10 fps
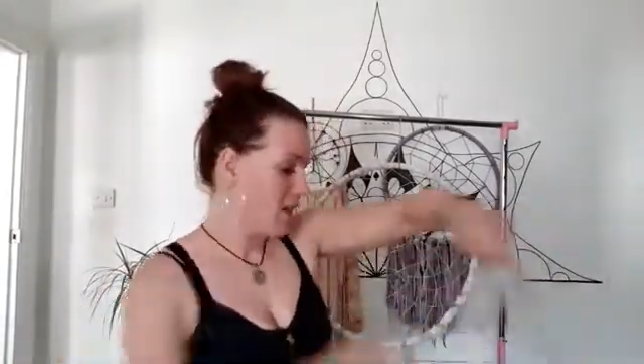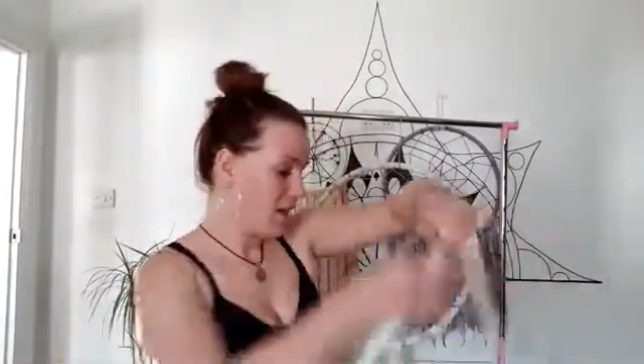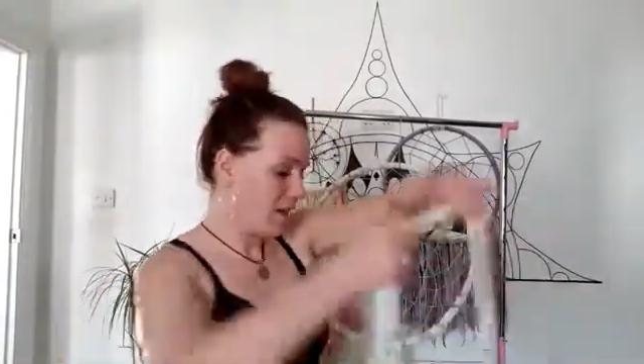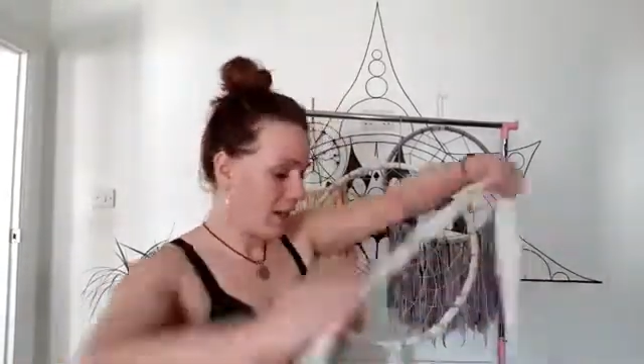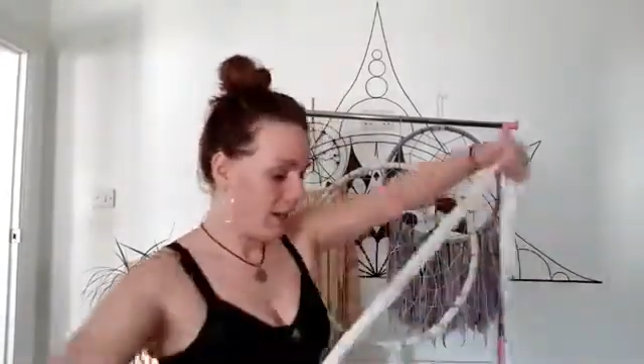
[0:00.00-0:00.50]

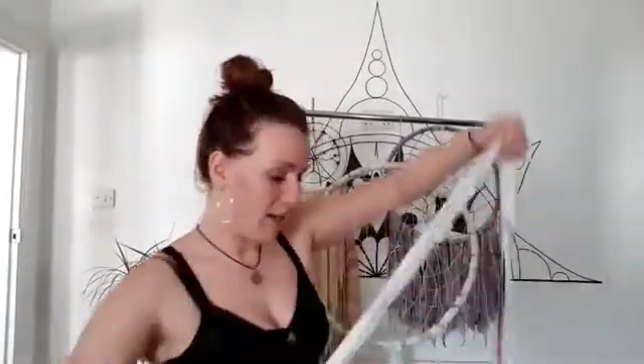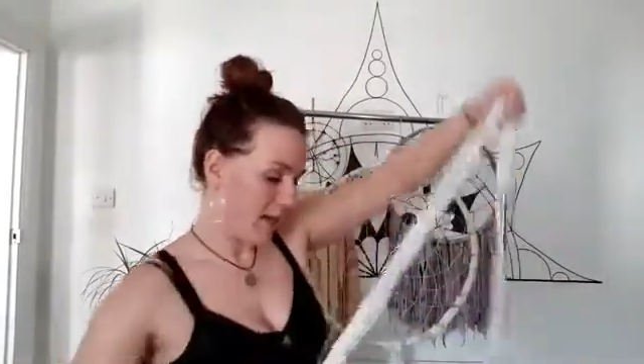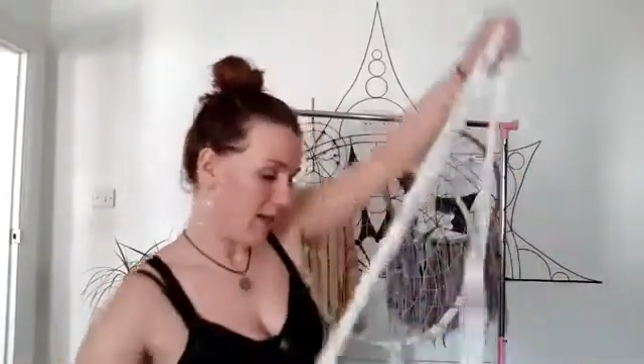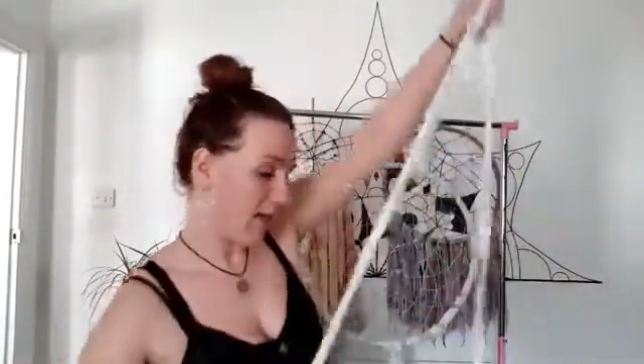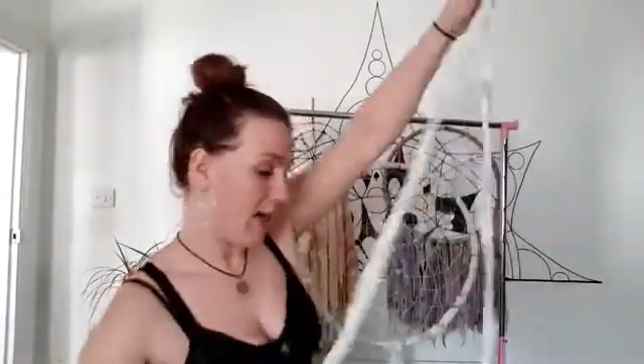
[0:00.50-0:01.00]
Okay,
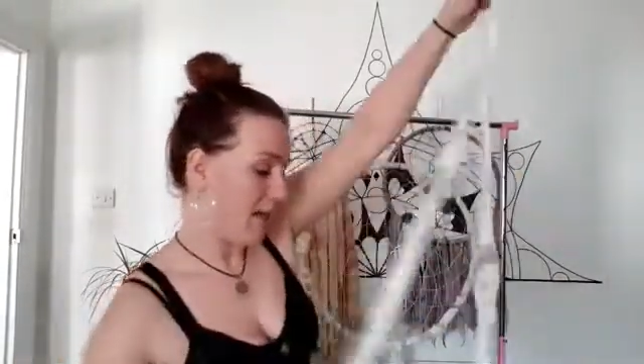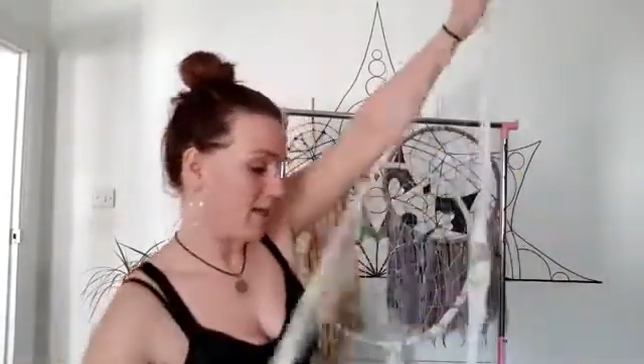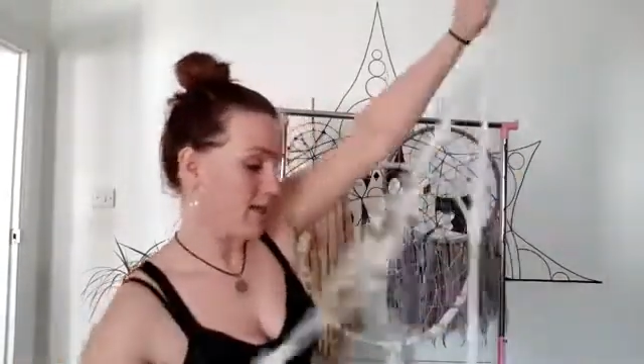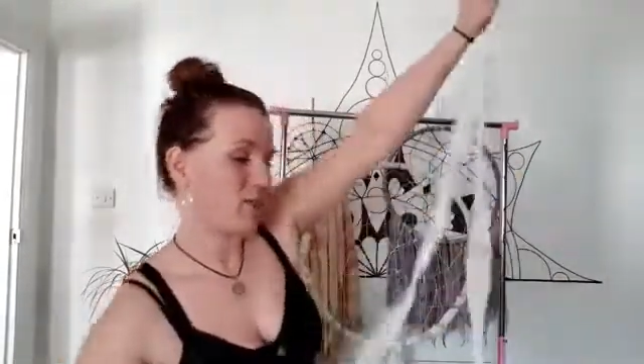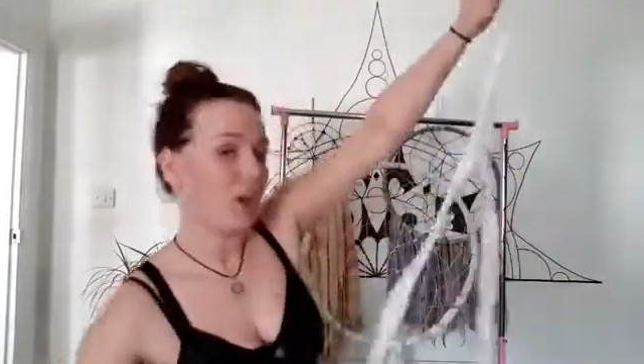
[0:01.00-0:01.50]
and
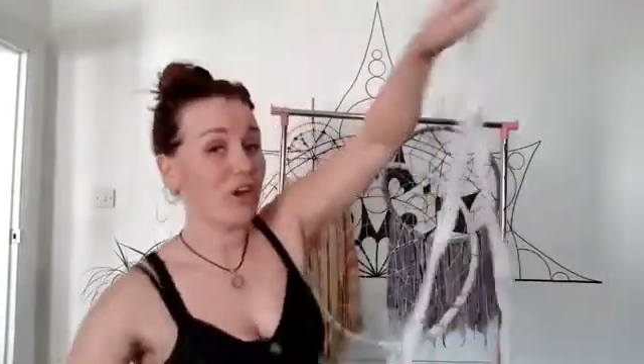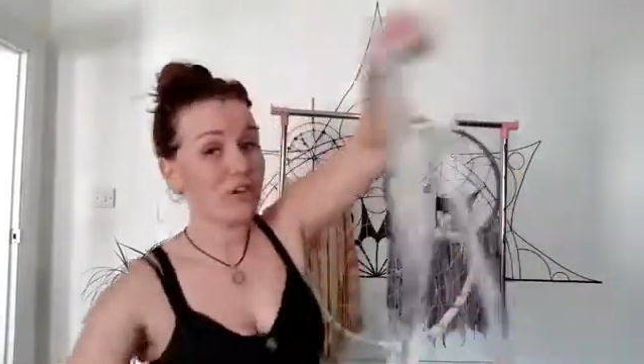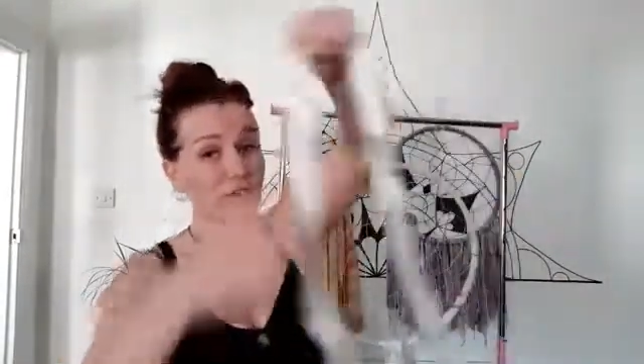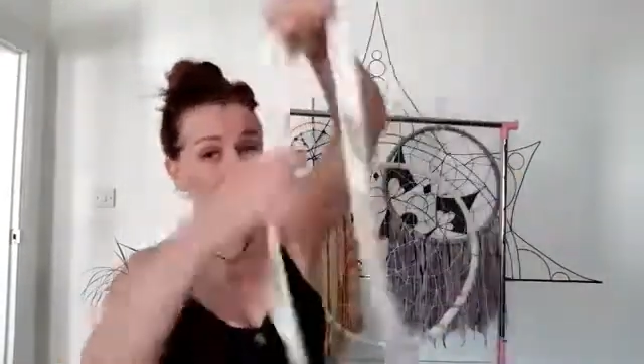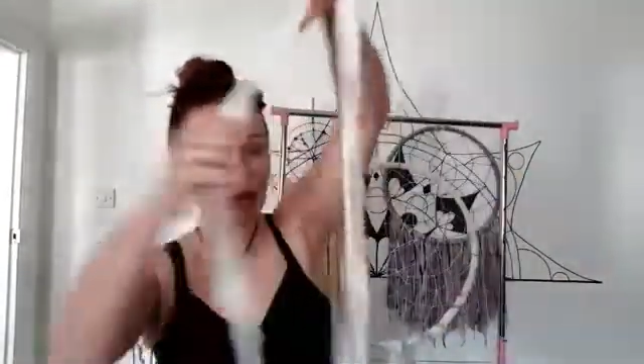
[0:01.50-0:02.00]
again, so
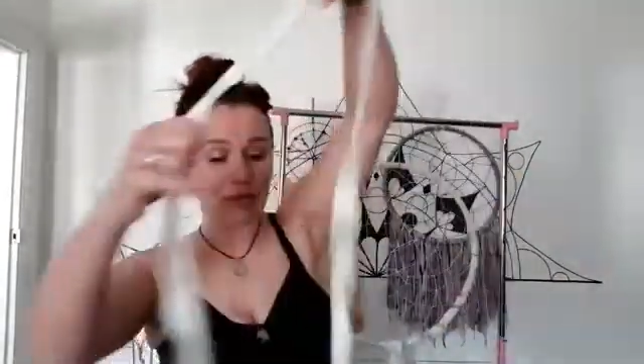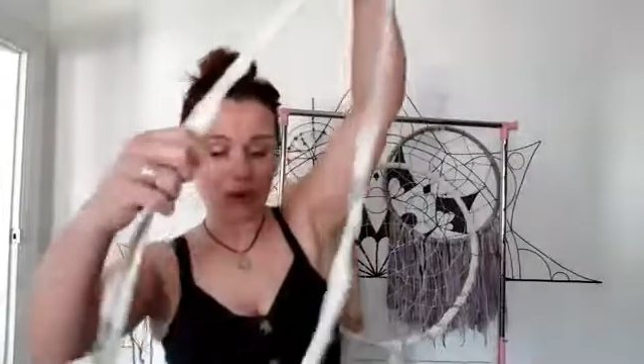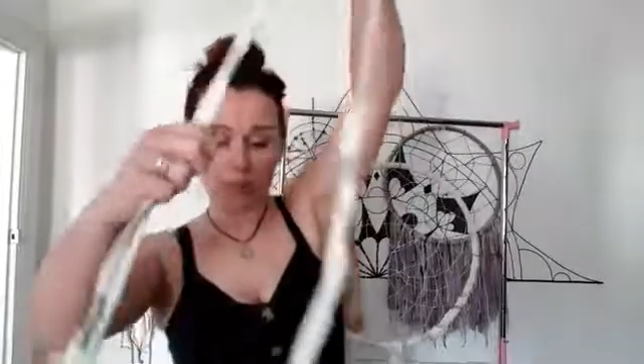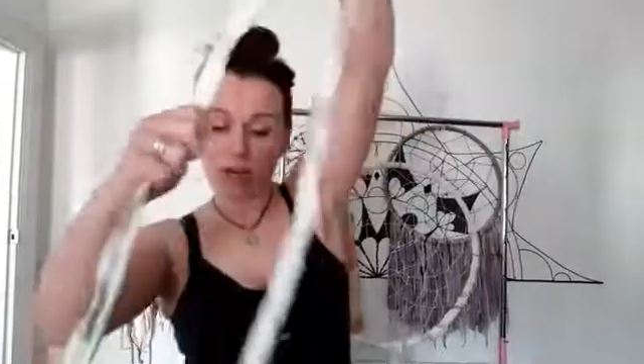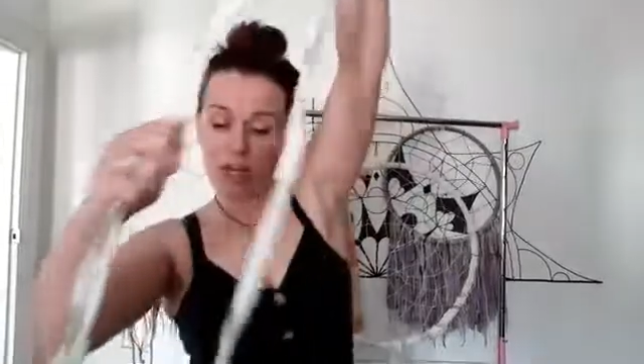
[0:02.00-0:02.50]
fold your
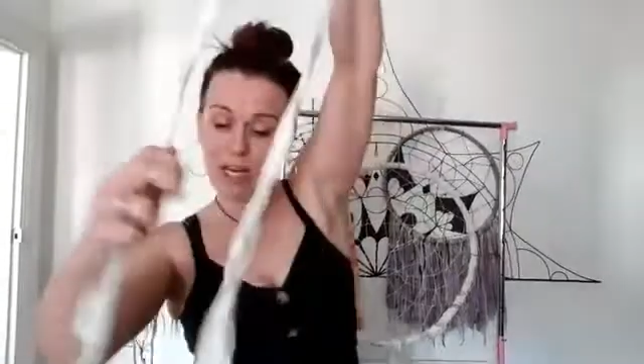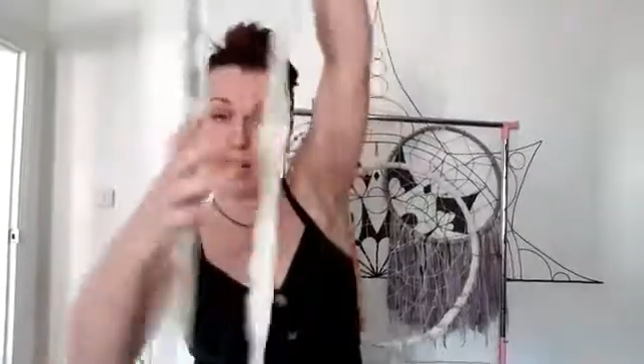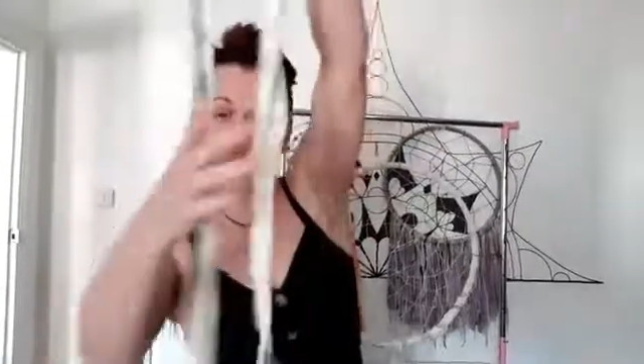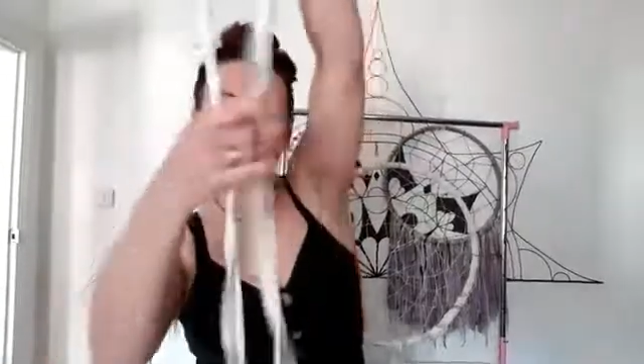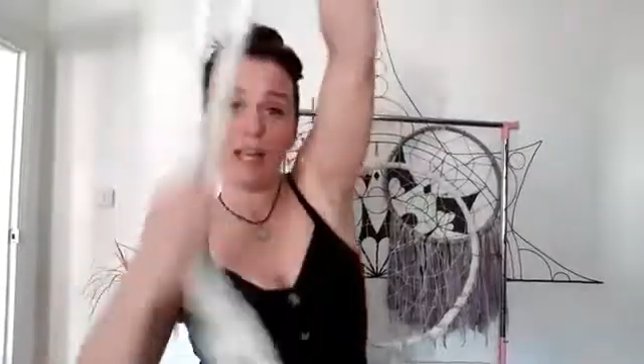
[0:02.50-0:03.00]
fabric
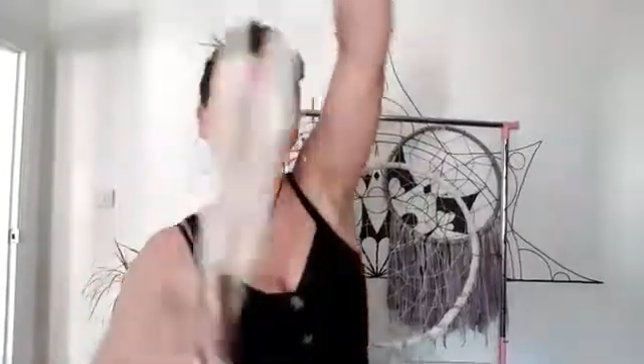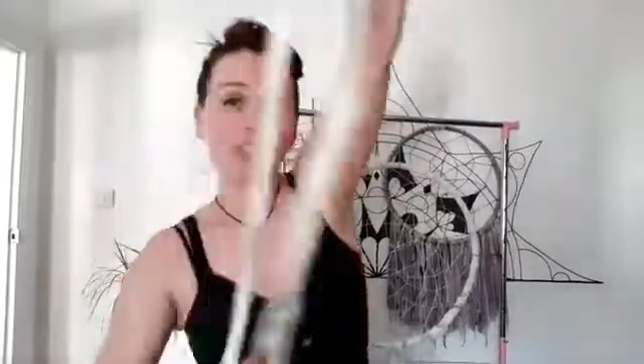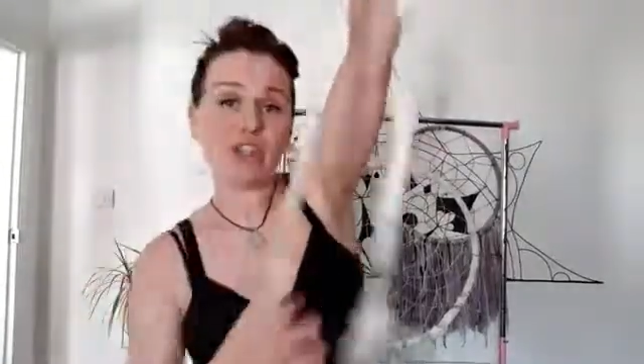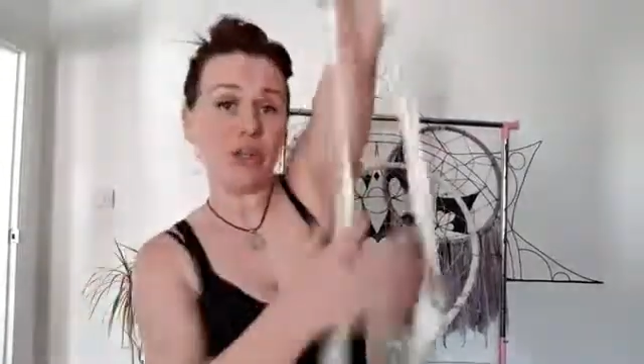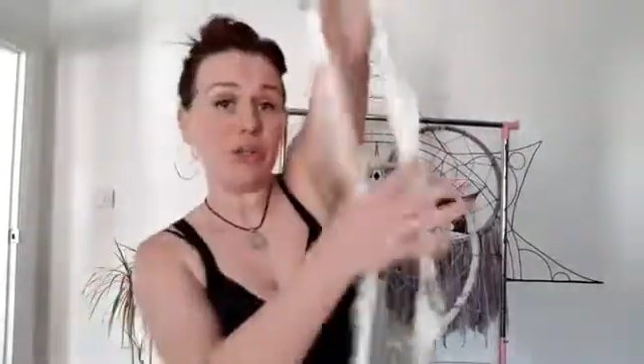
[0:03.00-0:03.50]

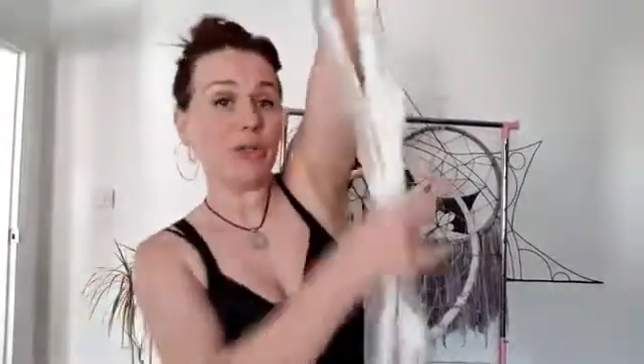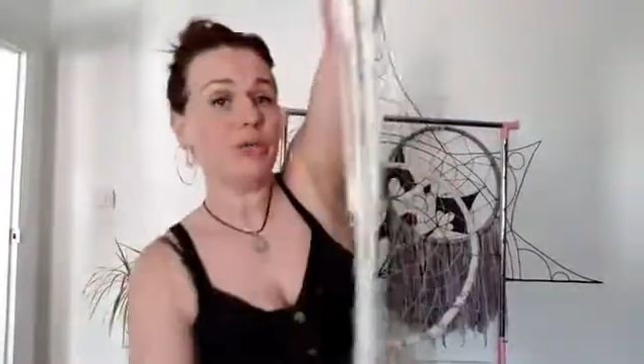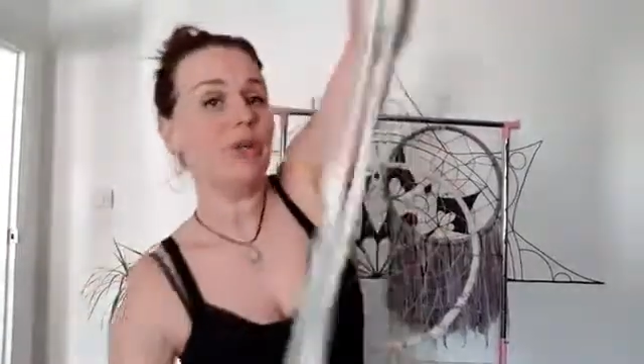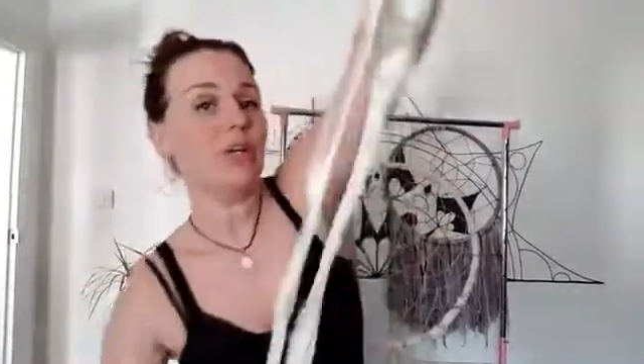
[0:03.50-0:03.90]
into,